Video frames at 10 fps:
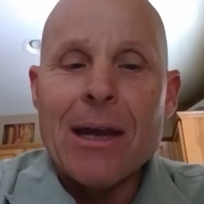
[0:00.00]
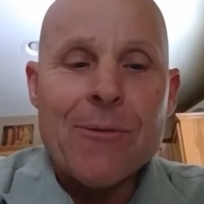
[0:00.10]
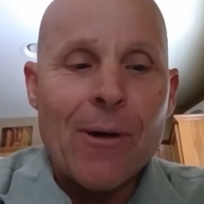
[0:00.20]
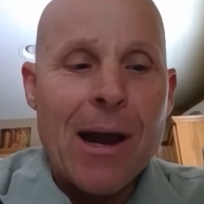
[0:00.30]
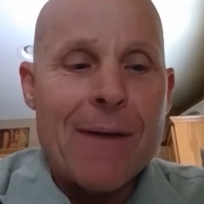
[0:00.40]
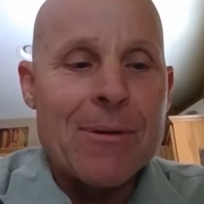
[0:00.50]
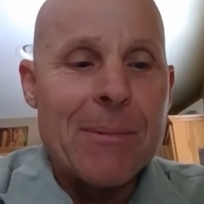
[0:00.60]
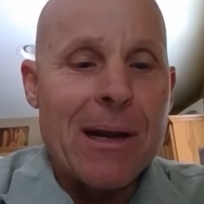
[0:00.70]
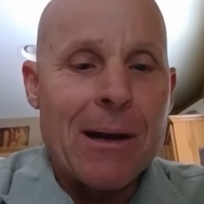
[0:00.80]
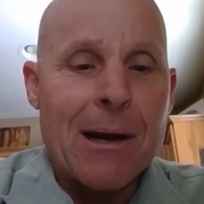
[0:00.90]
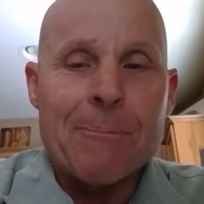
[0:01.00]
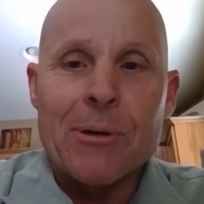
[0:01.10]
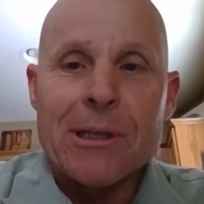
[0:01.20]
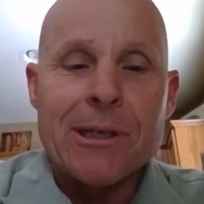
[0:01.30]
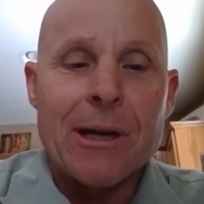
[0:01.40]
you for having me. I
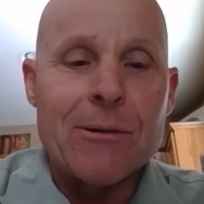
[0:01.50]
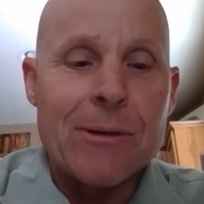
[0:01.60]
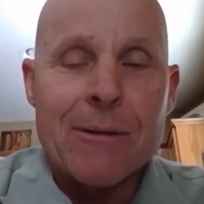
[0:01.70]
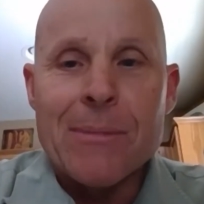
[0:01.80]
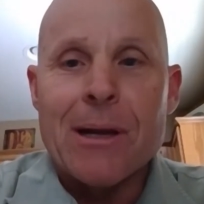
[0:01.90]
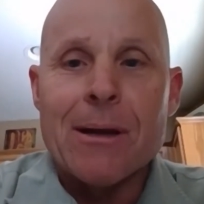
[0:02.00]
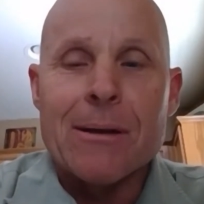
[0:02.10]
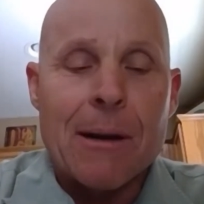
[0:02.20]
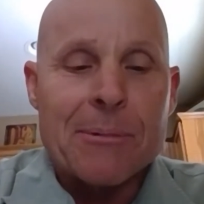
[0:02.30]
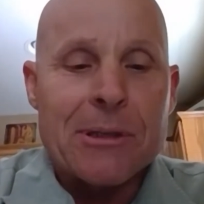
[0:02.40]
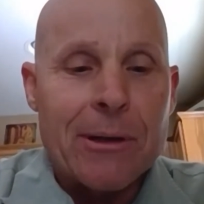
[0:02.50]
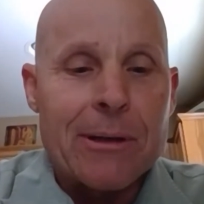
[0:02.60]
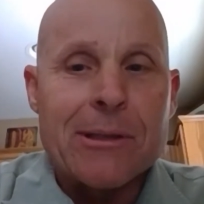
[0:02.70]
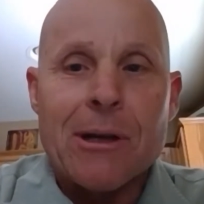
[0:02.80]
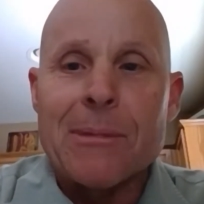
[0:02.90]
appreciate you giving me an opportunity
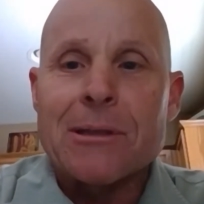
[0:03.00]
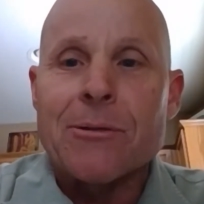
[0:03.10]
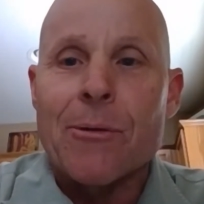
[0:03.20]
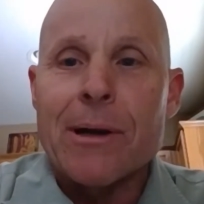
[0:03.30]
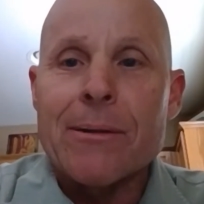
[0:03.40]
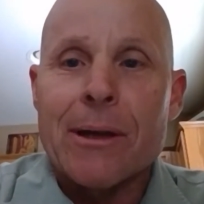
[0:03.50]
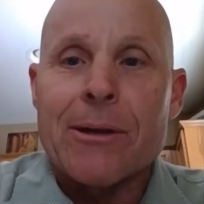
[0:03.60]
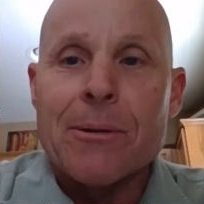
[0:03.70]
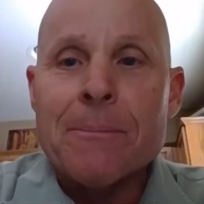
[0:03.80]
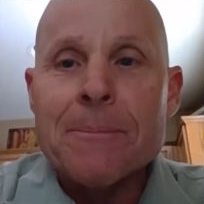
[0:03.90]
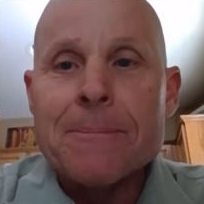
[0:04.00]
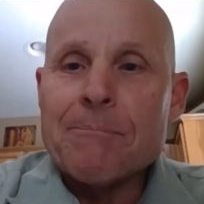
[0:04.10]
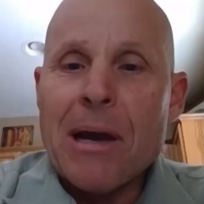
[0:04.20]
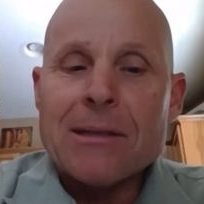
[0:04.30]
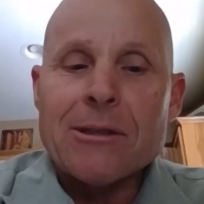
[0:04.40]
to tell my story. Thank you. Pastor